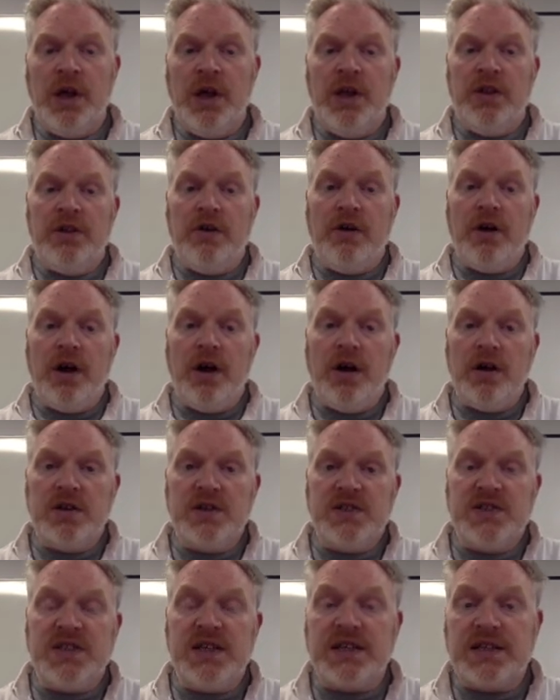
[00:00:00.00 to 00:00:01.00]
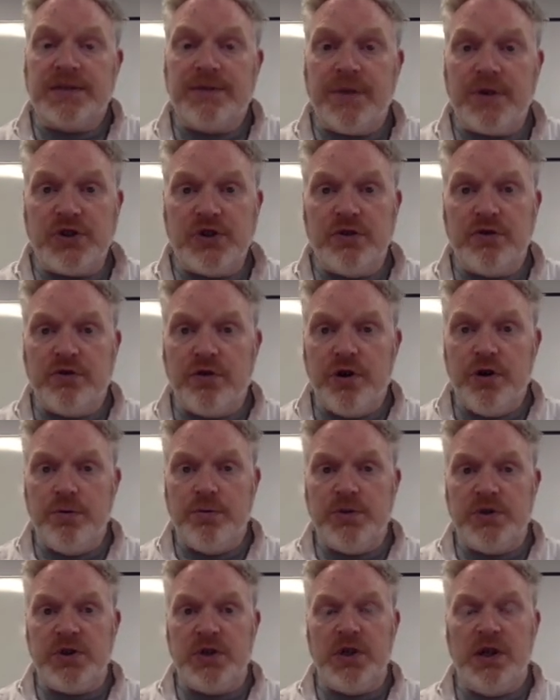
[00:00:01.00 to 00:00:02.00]
There are 6 fossil
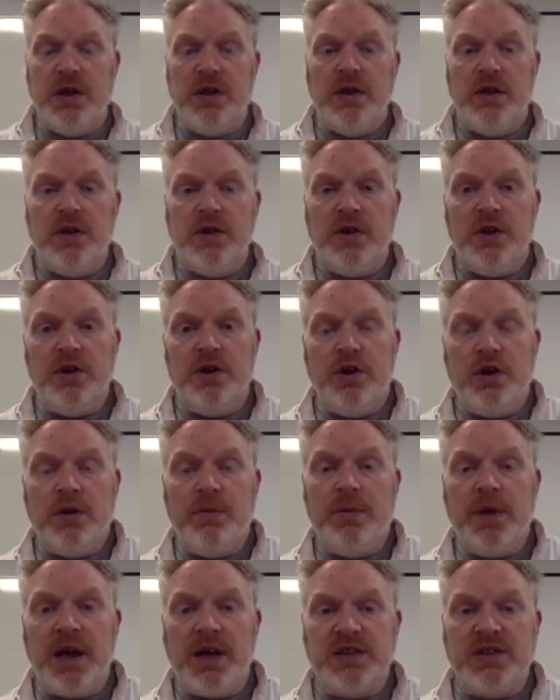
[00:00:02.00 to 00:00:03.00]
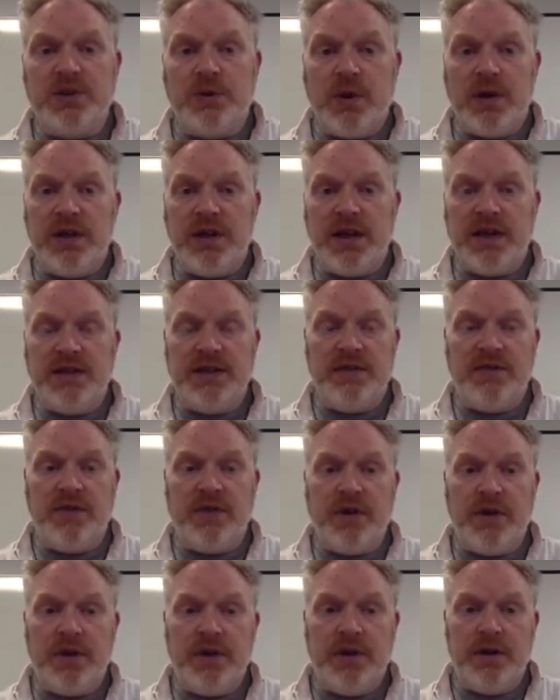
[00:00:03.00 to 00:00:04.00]
groups that you can be asked to
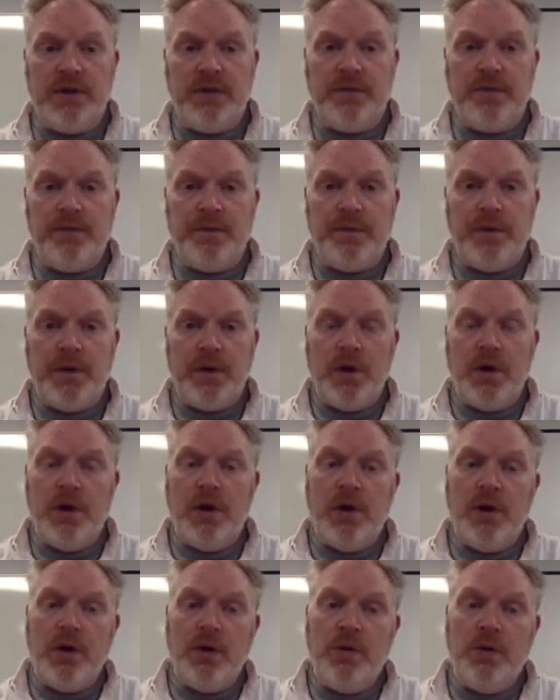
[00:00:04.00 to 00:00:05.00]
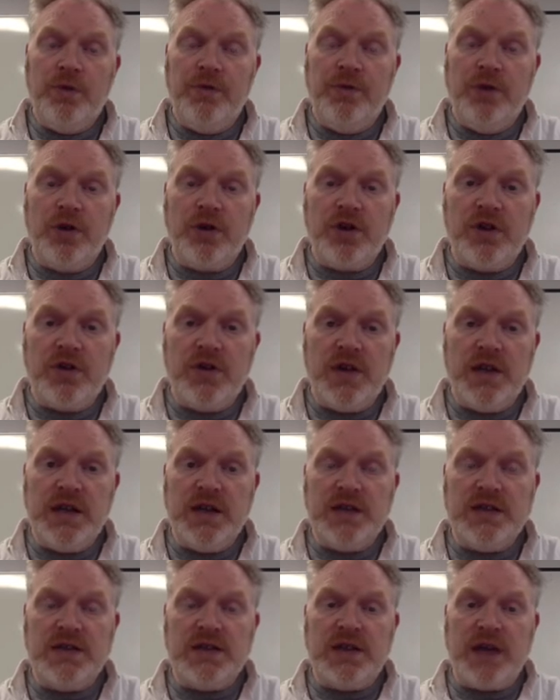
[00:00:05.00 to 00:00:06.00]
identify. We've looked at
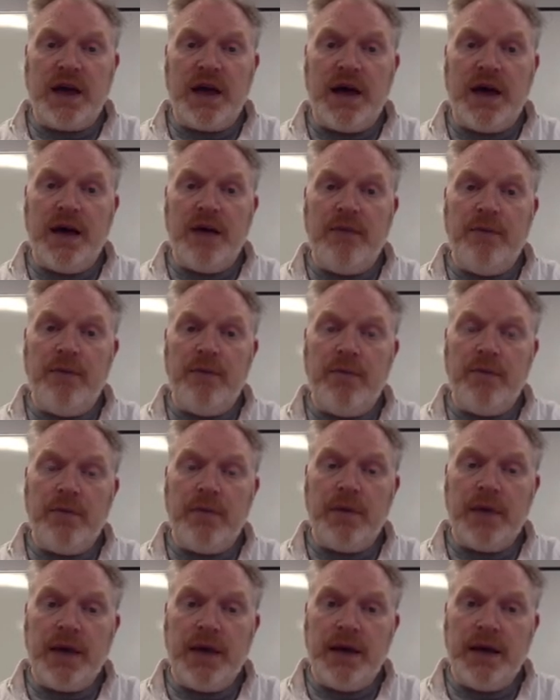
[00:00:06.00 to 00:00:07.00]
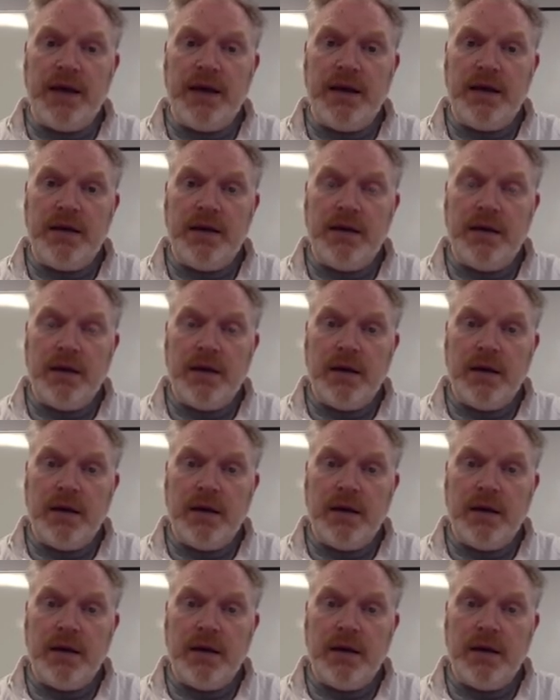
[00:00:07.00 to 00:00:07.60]
these in